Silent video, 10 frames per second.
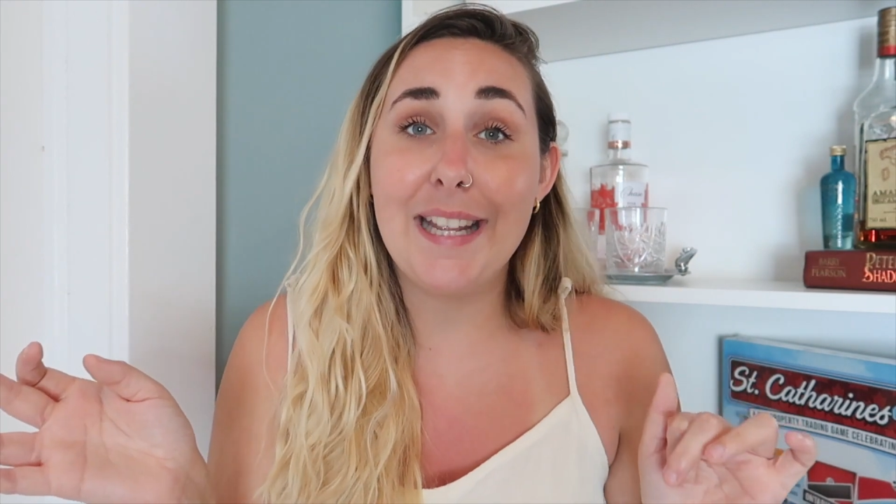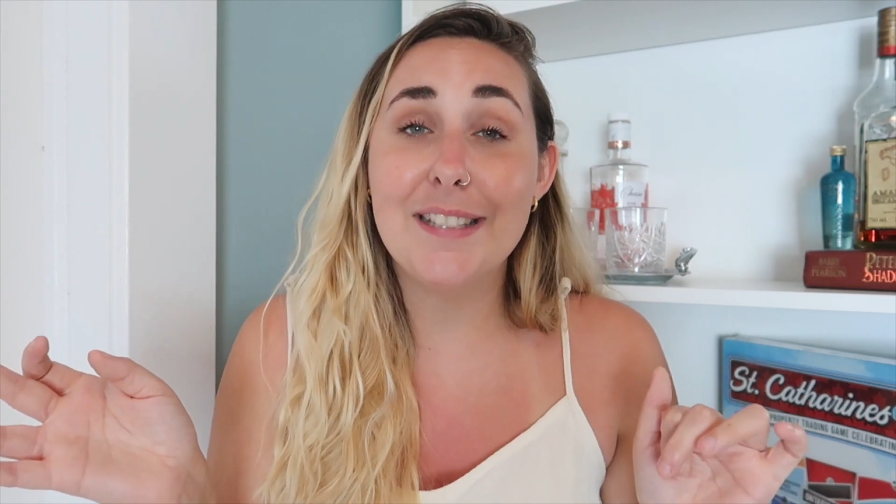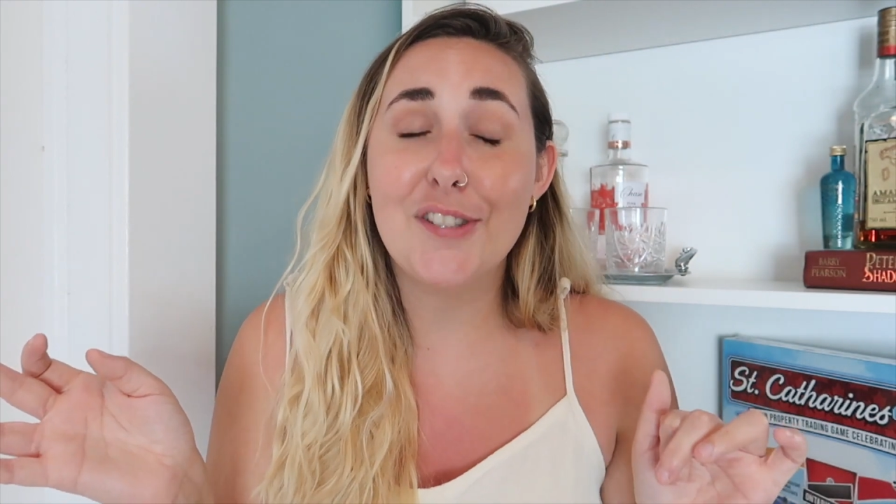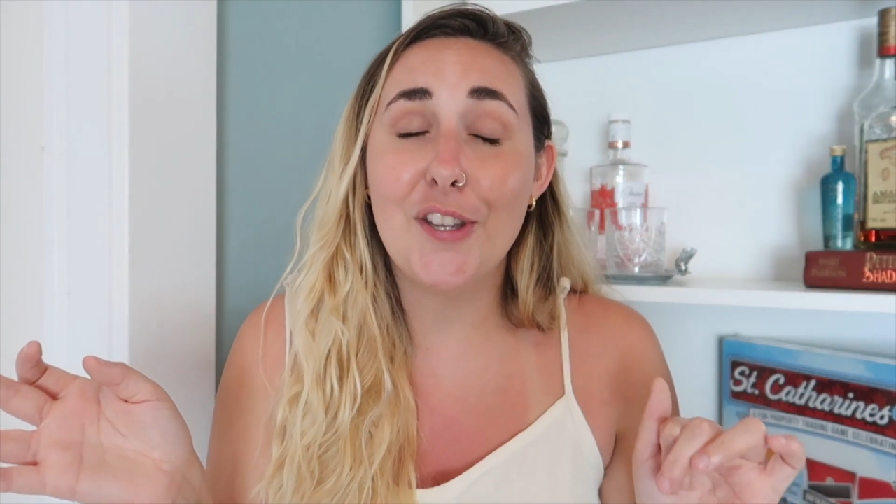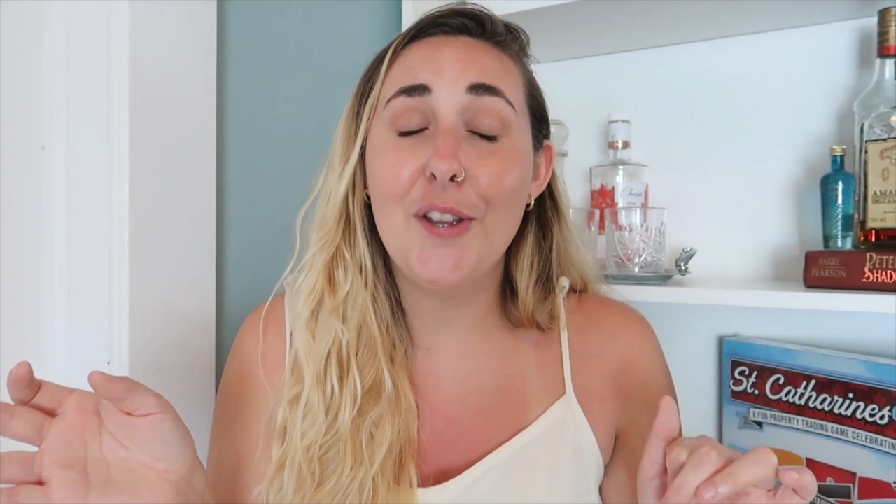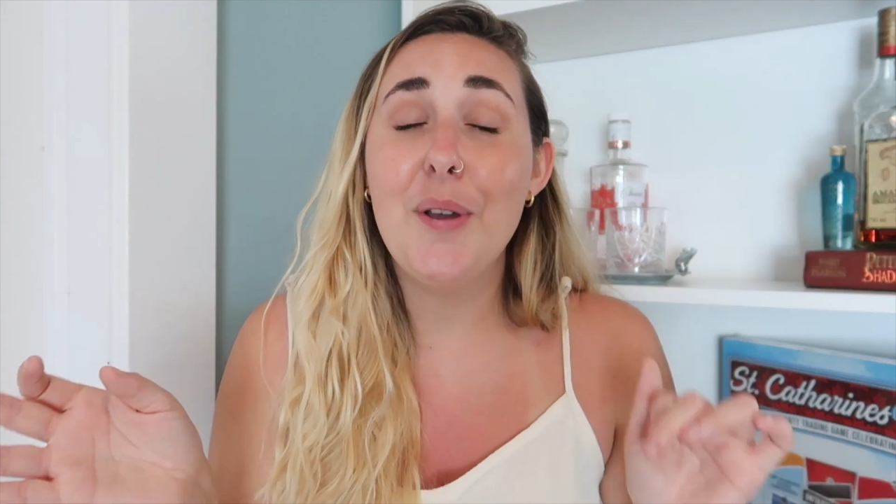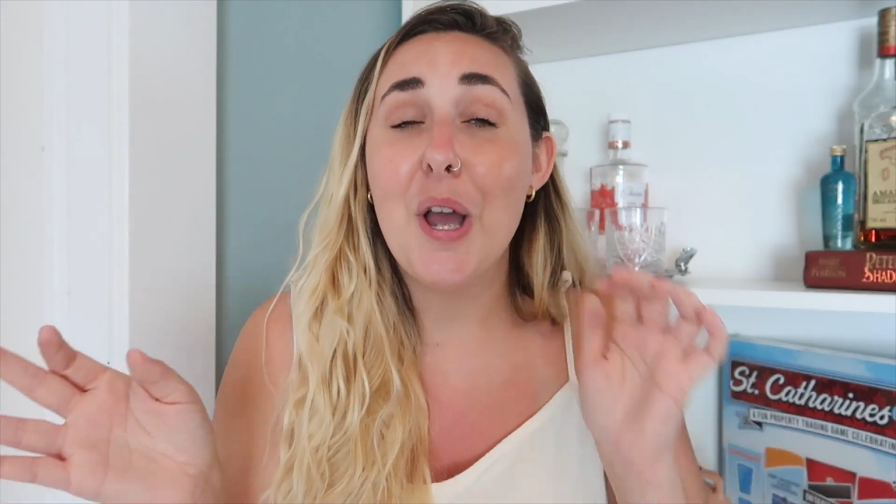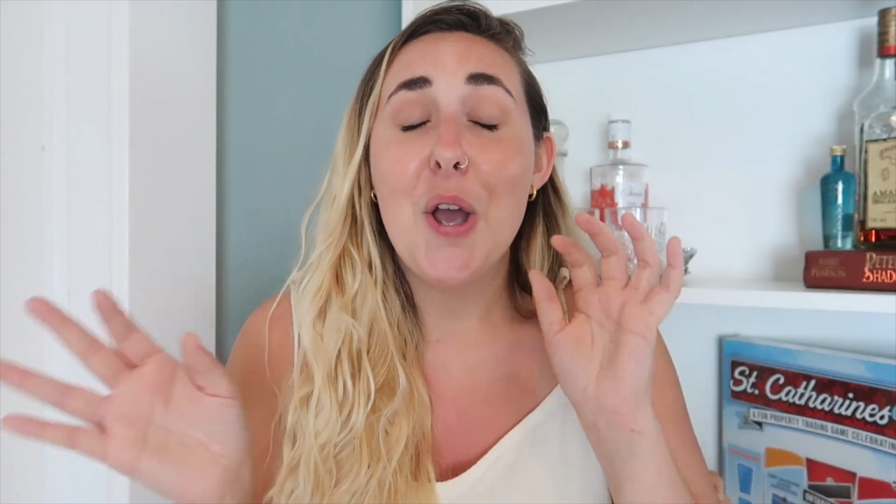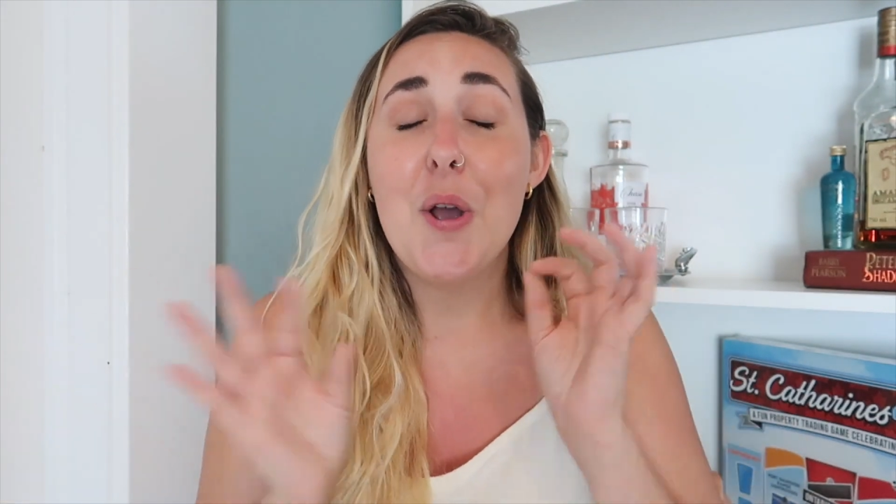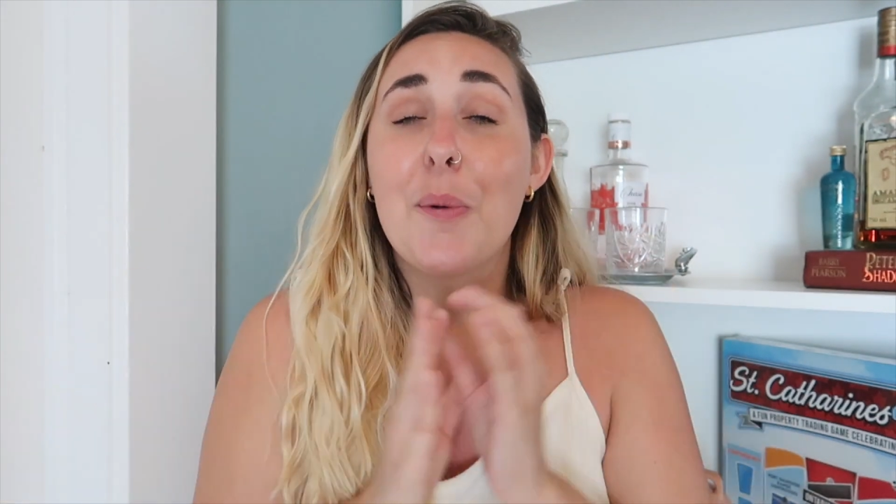into
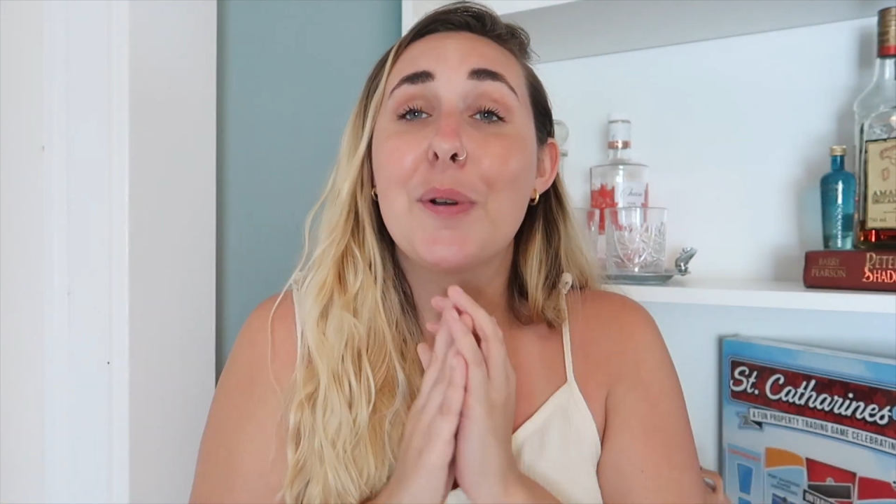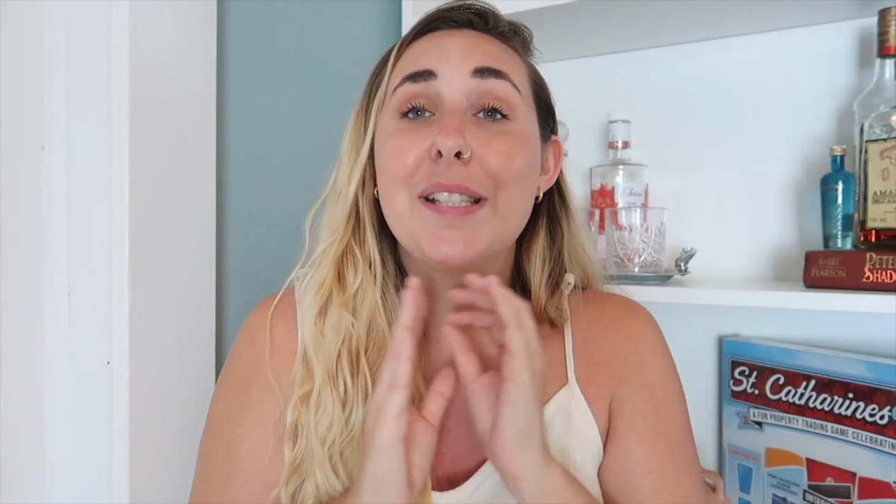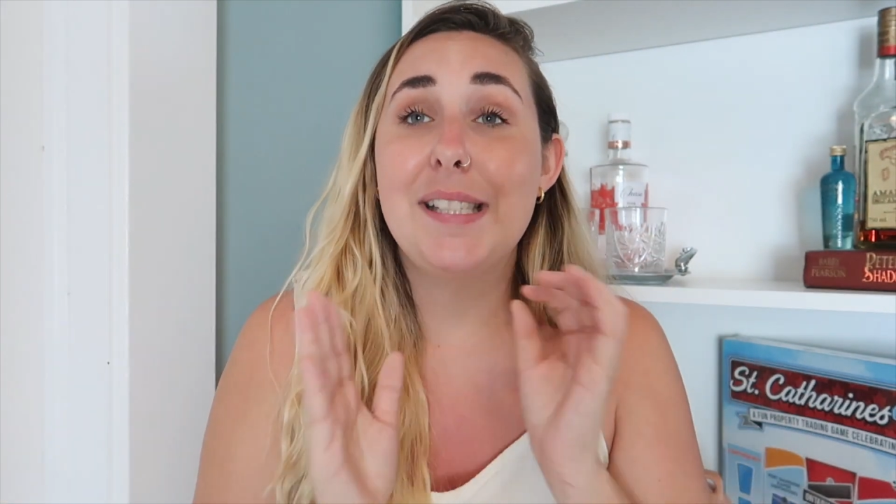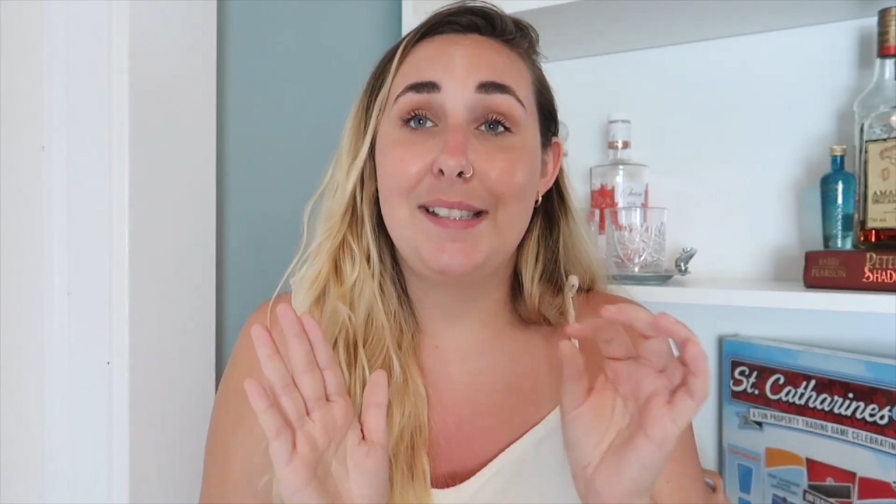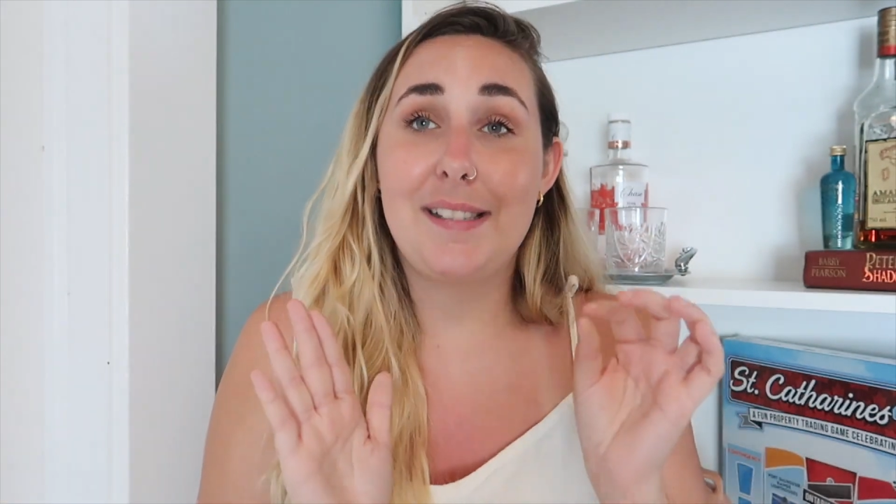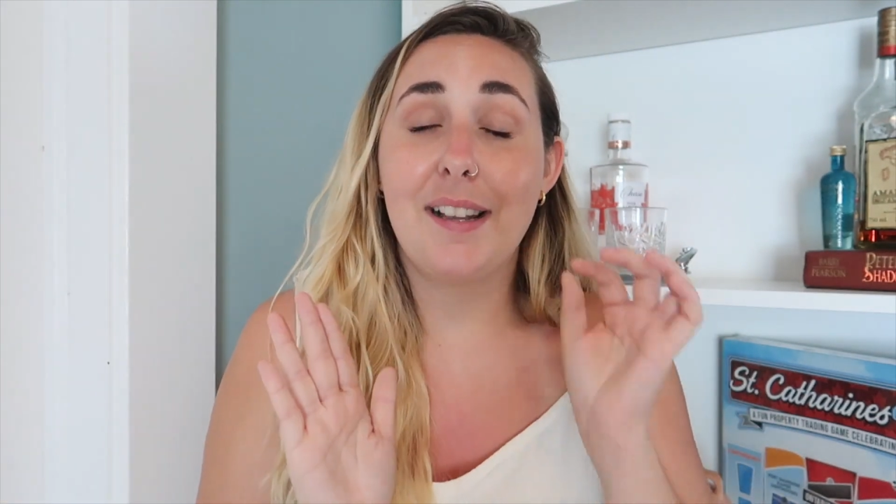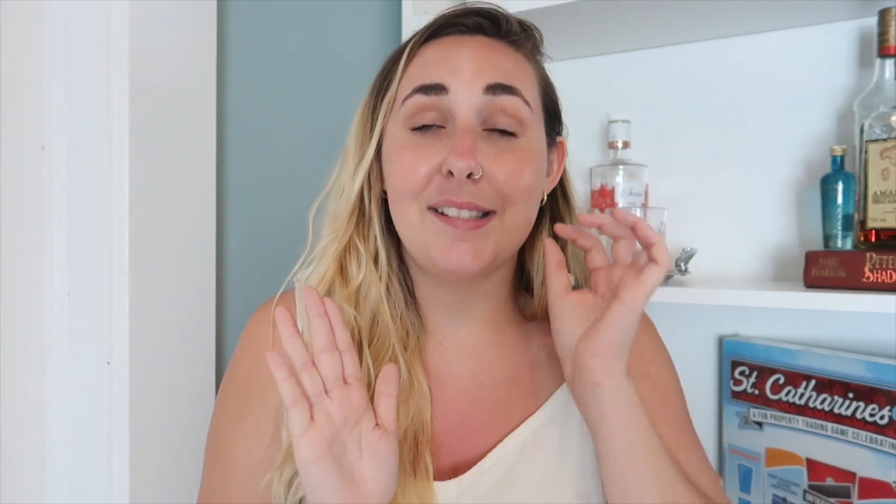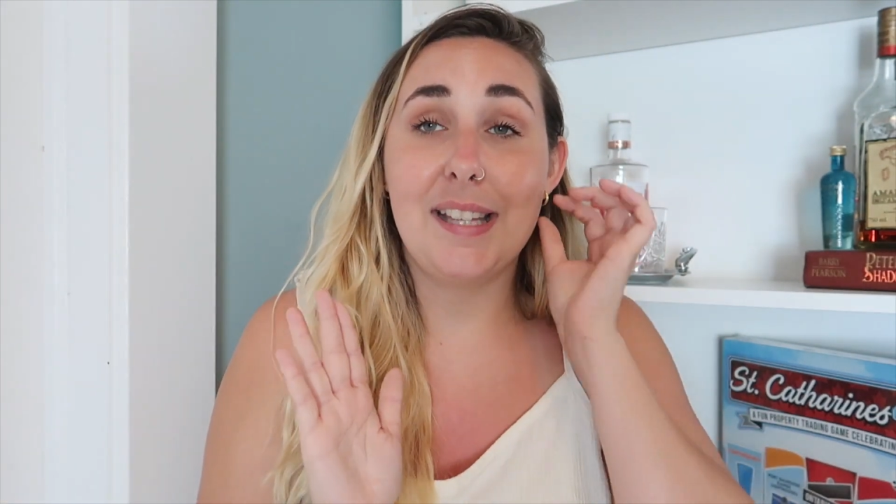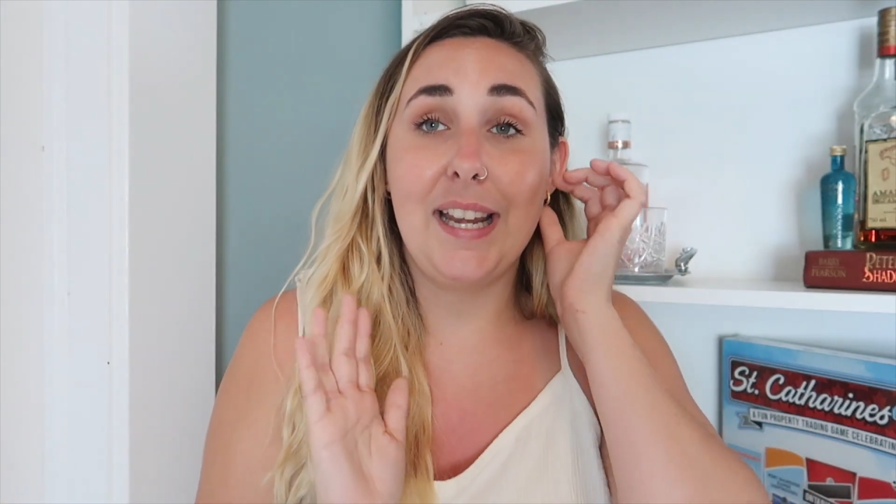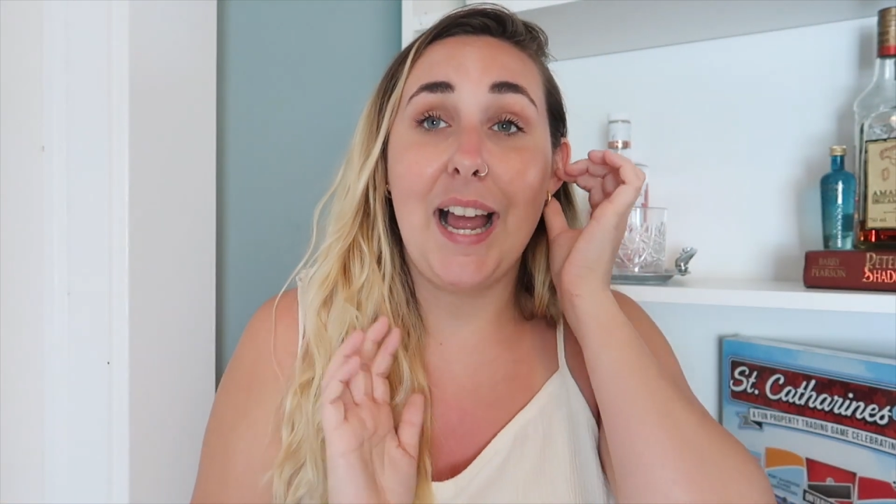was
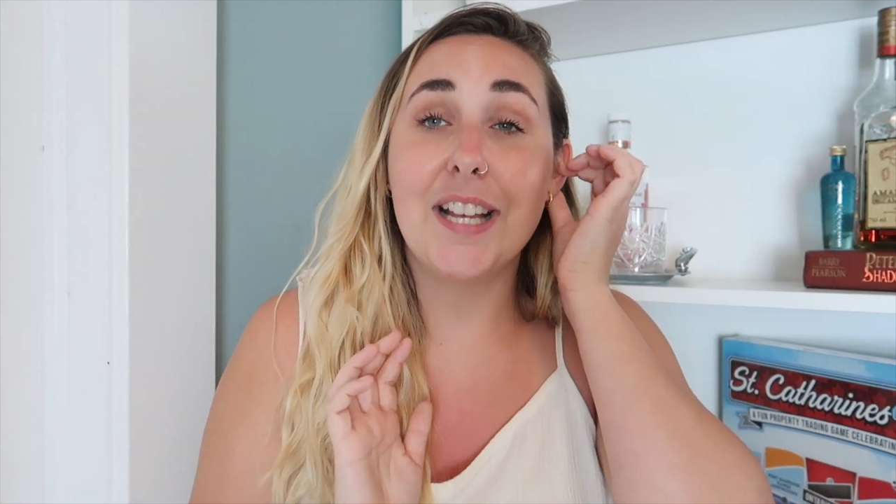disgusting.